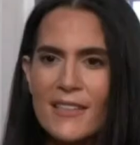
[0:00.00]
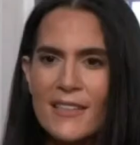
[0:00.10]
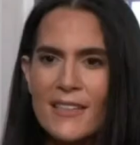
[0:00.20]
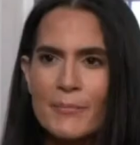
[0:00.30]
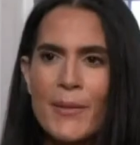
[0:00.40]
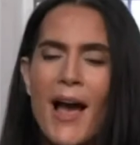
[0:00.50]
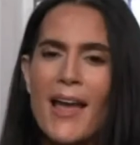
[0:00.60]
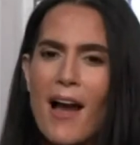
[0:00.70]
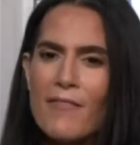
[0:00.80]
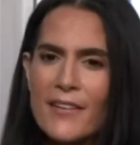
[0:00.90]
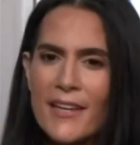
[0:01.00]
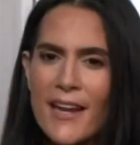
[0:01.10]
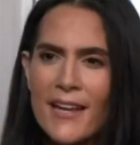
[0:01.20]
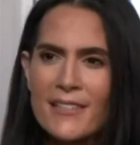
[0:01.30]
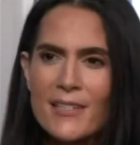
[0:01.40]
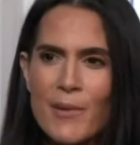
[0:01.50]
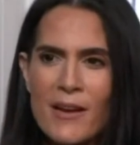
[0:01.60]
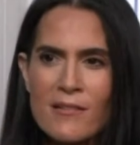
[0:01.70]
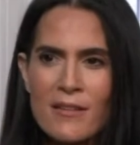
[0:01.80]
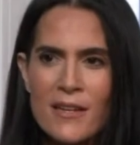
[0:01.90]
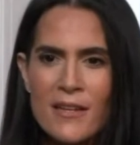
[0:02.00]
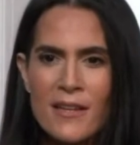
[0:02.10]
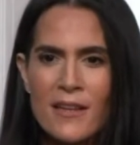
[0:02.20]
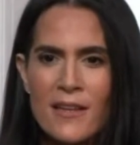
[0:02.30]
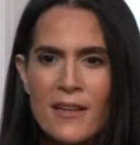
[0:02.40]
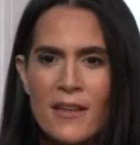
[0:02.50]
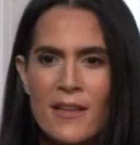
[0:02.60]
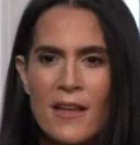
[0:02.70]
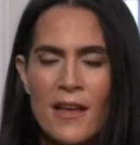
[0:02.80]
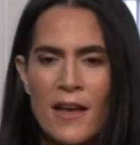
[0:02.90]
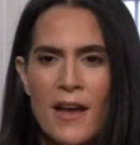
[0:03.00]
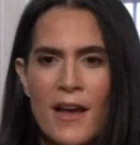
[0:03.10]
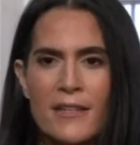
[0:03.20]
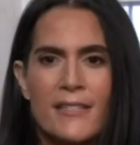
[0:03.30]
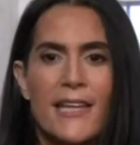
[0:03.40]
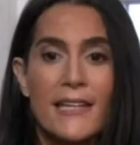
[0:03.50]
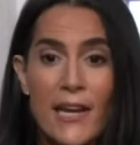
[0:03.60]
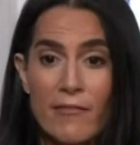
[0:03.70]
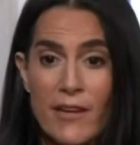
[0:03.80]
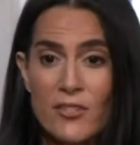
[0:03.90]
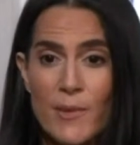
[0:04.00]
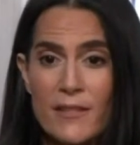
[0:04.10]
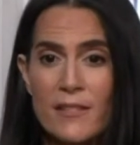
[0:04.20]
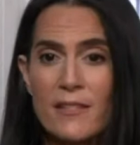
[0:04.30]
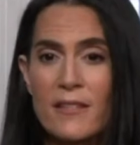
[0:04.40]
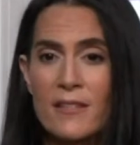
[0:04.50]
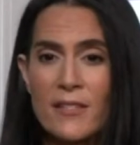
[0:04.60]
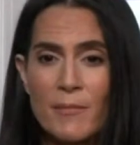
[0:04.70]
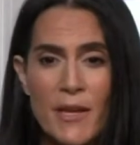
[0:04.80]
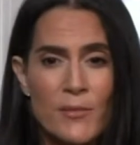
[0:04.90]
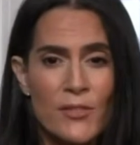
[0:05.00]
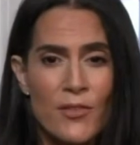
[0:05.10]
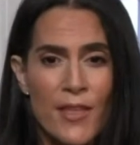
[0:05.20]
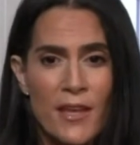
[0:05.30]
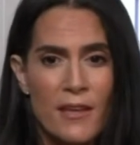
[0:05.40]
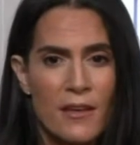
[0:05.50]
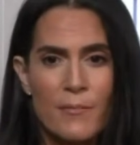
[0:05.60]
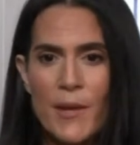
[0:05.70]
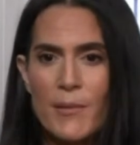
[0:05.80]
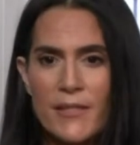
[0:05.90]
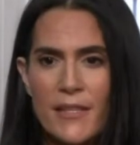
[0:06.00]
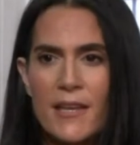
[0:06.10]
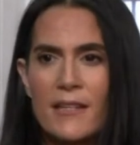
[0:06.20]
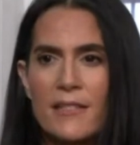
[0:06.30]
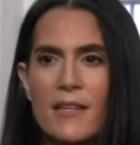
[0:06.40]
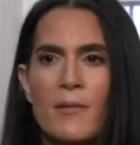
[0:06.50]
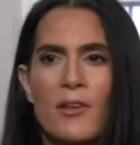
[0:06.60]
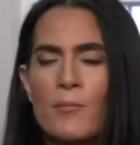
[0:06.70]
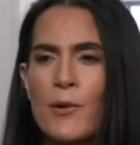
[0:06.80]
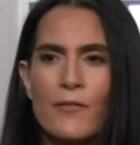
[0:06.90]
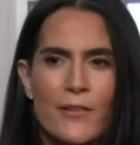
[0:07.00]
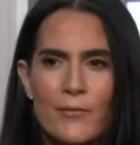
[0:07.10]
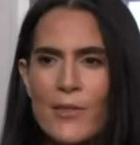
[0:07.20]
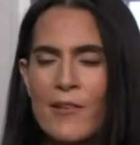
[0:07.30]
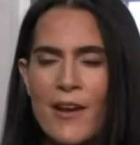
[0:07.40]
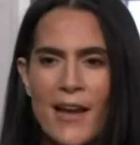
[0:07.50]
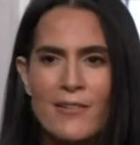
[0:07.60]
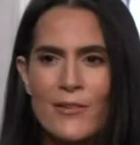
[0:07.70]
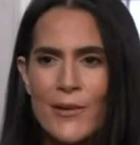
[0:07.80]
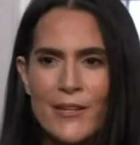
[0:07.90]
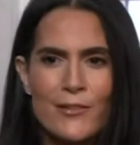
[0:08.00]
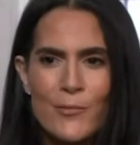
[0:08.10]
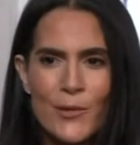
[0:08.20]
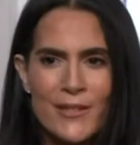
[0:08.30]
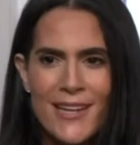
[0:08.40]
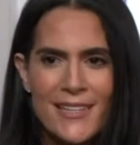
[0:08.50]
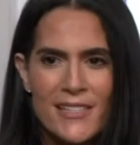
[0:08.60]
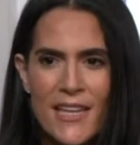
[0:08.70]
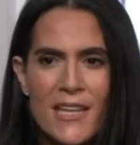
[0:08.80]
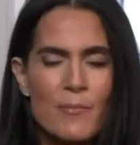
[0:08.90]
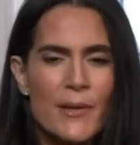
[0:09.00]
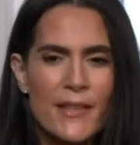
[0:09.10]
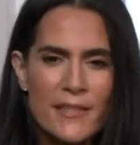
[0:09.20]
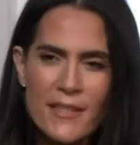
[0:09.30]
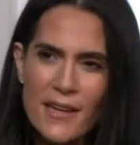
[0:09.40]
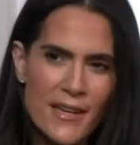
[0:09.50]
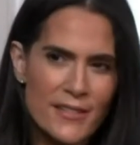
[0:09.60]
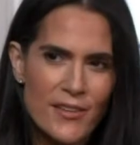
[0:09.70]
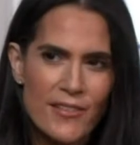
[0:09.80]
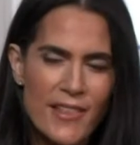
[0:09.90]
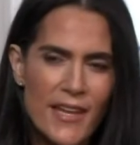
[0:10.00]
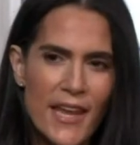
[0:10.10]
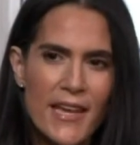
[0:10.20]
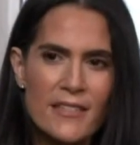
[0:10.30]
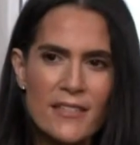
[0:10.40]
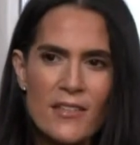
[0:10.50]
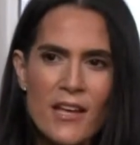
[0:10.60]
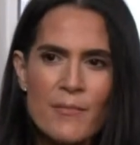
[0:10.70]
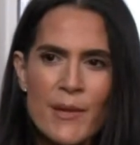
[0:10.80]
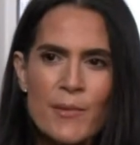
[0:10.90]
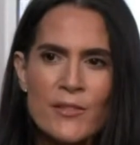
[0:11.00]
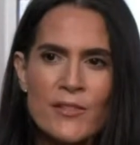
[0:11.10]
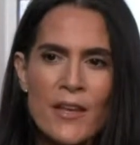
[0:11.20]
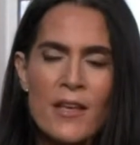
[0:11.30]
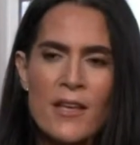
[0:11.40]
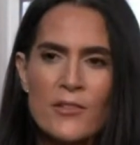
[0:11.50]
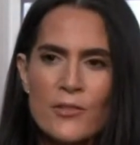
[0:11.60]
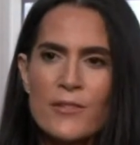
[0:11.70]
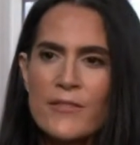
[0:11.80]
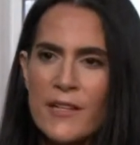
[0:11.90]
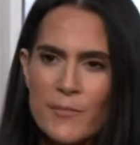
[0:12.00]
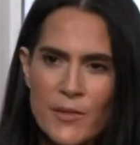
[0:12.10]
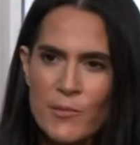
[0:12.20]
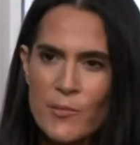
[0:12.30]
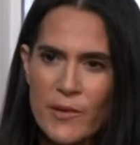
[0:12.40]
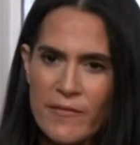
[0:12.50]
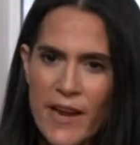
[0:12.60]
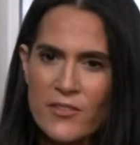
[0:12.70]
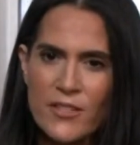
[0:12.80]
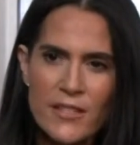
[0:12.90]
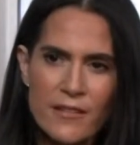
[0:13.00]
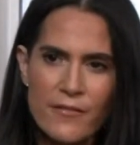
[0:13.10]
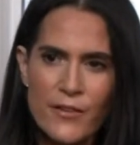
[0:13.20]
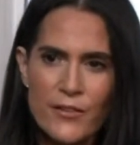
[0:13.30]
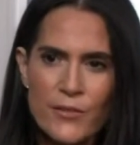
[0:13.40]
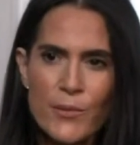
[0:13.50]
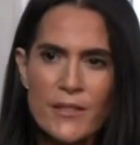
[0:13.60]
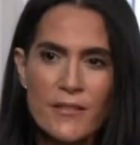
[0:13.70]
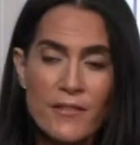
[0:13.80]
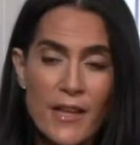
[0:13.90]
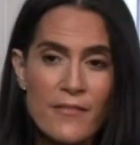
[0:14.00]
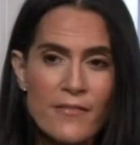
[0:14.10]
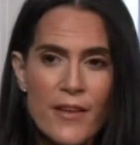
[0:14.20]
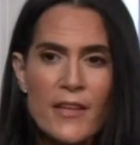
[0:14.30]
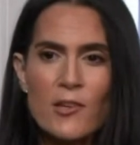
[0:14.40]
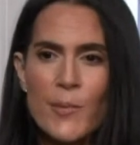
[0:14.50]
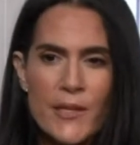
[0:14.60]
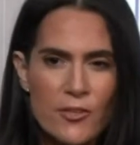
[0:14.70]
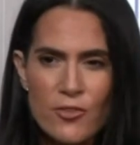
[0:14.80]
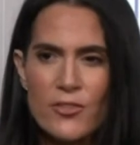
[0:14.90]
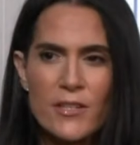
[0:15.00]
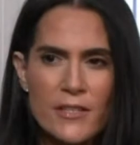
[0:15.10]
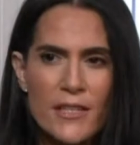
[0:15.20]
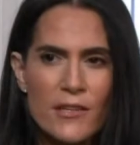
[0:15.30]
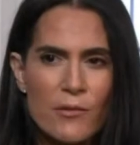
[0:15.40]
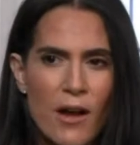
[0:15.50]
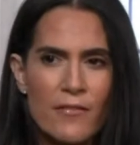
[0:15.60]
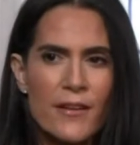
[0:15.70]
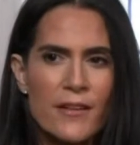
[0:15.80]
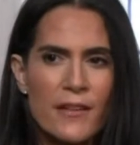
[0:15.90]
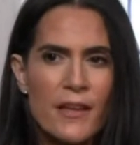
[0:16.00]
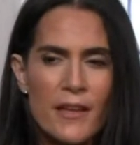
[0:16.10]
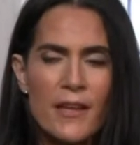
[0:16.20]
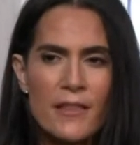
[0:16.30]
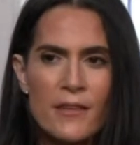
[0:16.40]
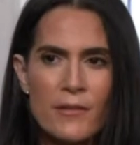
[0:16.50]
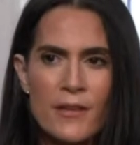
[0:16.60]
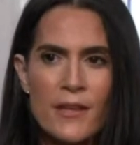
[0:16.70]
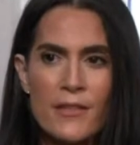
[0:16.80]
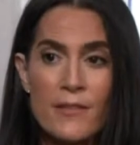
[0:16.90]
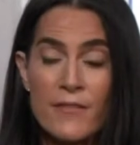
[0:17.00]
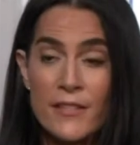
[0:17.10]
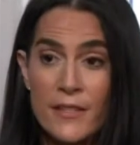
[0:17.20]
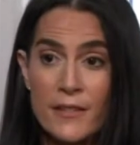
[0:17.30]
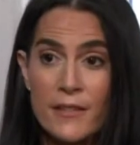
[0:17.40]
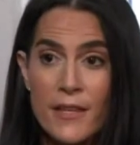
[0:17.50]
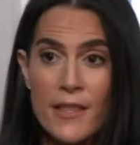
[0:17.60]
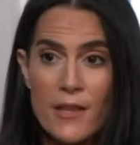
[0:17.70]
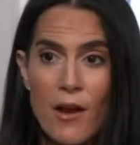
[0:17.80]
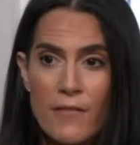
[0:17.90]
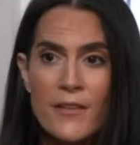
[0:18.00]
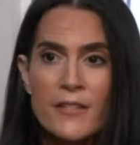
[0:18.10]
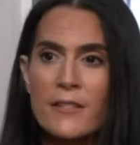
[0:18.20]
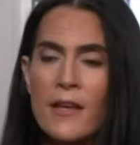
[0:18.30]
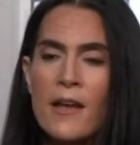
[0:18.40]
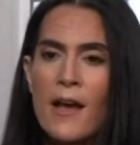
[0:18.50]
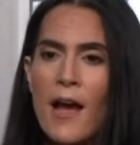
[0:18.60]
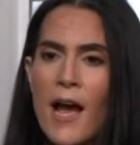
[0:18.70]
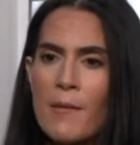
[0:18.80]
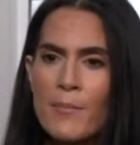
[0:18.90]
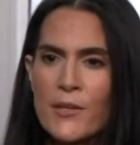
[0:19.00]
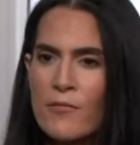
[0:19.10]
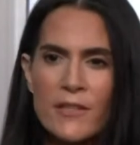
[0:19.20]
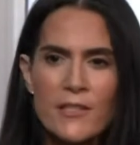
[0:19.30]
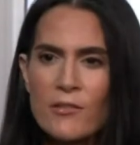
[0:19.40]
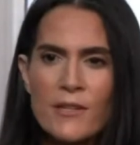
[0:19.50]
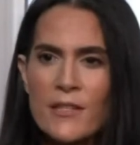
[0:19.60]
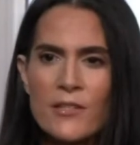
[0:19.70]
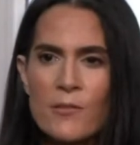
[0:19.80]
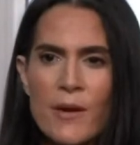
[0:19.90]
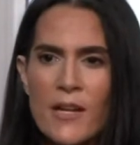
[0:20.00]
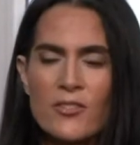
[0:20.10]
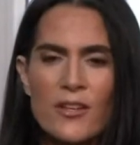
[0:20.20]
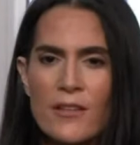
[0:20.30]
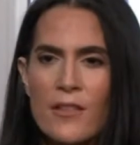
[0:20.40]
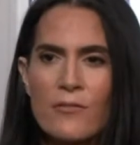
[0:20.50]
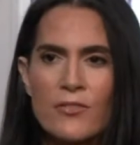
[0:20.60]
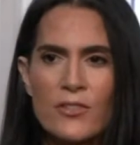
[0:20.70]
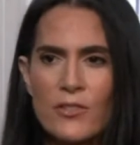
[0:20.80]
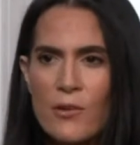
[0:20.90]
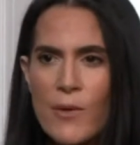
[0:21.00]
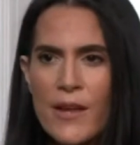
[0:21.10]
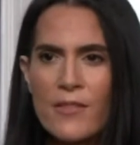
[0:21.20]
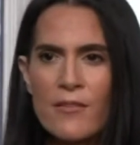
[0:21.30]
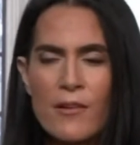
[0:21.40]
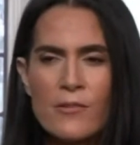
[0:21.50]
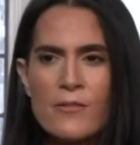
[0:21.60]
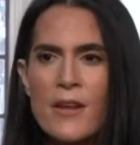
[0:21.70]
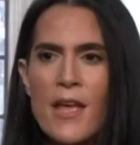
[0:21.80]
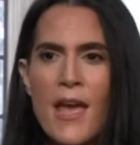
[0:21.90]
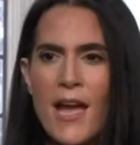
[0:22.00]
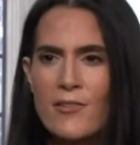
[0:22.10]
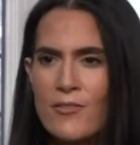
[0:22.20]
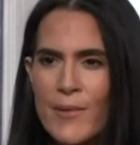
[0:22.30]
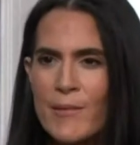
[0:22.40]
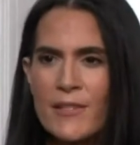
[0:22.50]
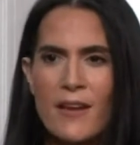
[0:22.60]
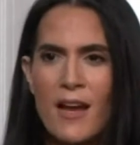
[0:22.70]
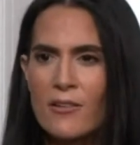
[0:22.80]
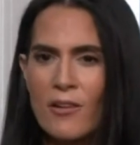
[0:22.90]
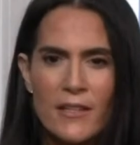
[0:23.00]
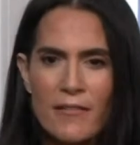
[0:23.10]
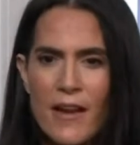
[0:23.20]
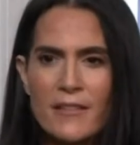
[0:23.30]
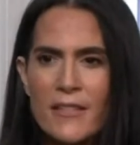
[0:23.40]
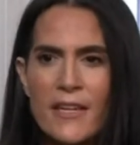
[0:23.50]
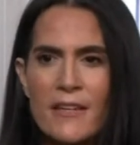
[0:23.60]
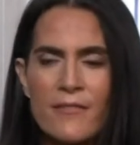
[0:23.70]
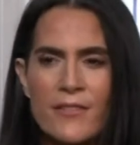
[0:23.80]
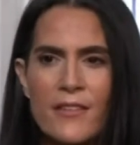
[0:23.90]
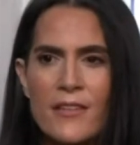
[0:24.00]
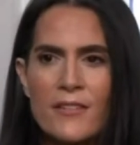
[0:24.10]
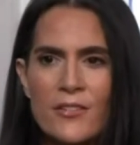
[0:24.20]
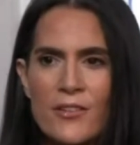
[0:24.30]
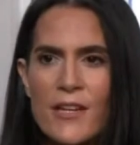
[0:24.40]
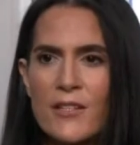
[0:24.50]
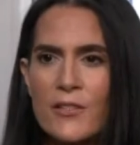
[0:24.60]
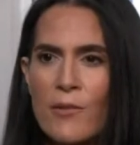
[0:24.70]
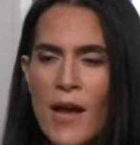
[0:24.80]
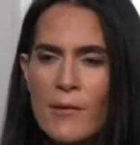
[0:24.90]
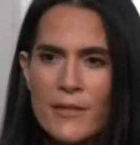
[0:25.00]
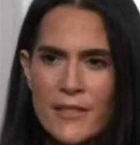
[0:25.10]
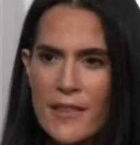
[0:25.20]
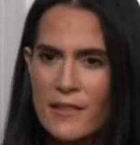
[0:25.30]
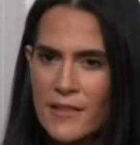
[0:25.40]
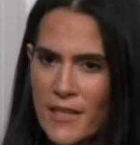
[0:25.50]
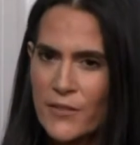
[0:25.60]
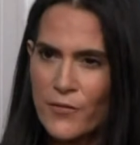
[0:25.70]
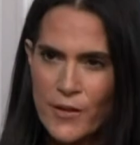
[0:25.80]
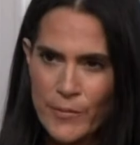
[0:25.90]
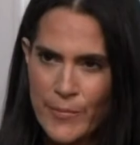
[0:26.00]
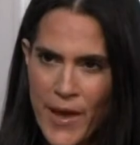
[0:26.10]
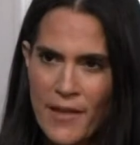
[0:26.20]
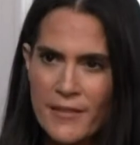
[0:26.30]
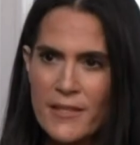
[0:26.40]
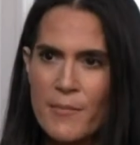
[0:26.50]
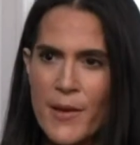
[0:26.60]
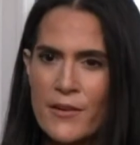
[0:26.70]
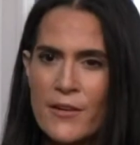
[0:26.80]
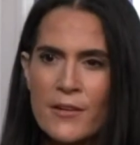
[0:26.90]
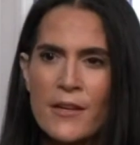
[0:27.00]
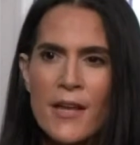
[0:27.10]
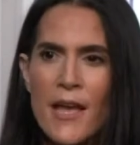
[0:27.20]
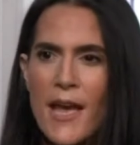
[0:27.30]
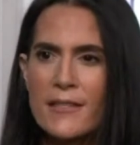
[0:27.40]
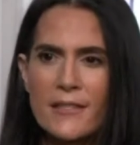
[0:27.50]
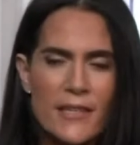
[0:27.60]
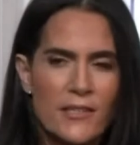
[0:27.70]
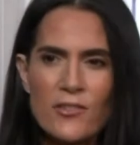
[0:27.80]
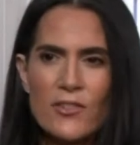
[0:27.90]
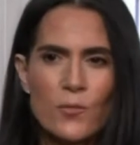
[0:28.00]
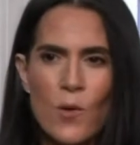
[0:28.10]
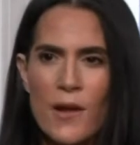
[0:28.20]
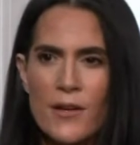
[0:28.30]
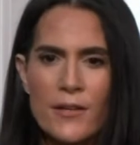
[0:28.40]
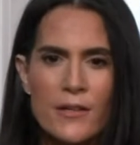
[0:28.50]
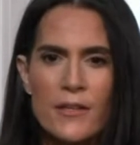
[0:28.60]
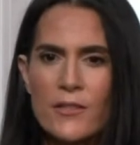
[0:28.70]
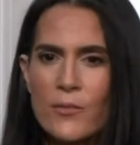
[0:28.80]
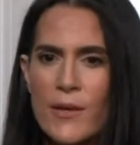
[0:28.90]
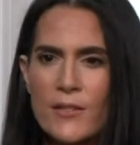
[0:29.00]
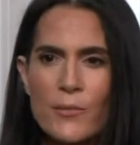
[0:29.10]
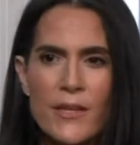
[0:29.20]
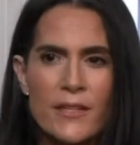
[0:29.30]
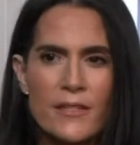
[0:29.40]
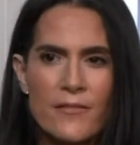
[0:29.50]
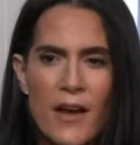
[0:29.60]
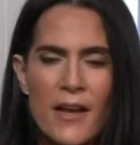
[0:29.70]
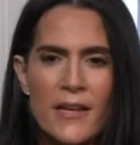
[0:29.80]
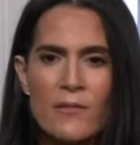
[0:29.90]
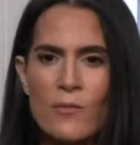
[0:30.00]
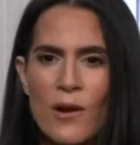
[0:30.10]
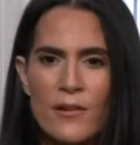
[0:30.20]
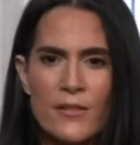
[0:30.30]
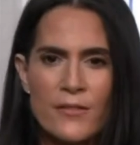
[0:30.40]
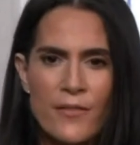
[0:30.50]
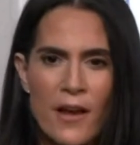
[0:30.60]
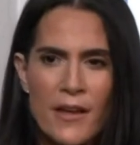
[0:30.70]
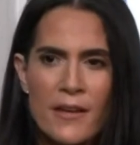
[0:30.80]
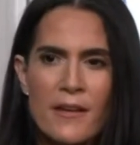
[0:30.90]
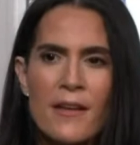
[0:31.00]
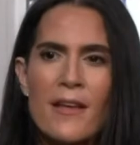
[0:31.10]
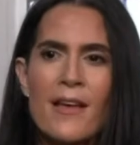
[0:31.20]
Um, I often get asked about uh, skincare regimens because mm-hmm. mm -hmm. sometimes you think baby skin it's going to look perfect when they're out you hear newborn nice skin but that's not necessarily the case a lot of babies do develop some newborn rashes in the first weeks of life and your pediatrician will see you often in, in the in the visits in the office mm -hmm. um, but you really don't need to do much those just go away on their own and your baby's not crawling around and getting filthy and dirty so I would say the less frequent baths the better oh. and stick to just water twice a week is fine, water is fine.